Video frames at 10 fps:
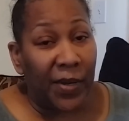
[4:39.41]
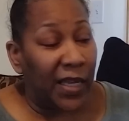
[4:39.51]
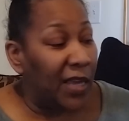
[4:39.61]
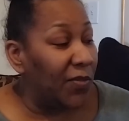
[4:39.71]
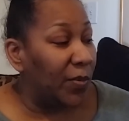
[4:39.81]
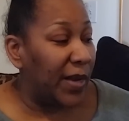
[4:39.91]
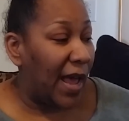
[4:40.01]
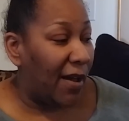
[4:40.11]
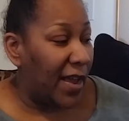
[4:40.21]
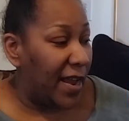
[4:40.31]
but even
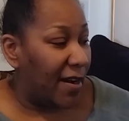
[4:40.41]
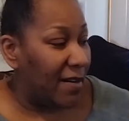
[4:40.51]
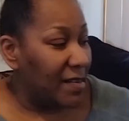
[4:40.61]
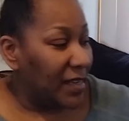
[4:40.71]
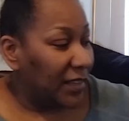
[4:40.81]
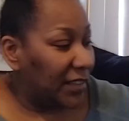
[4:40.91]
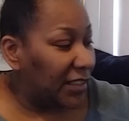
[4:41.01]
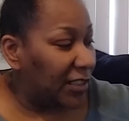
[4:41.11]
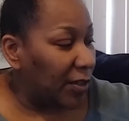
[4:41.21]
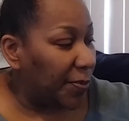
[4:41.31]
without hair,
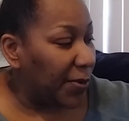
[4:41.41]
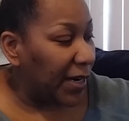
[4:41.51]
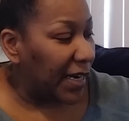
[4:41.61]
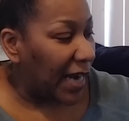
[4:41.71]
she's still pretty.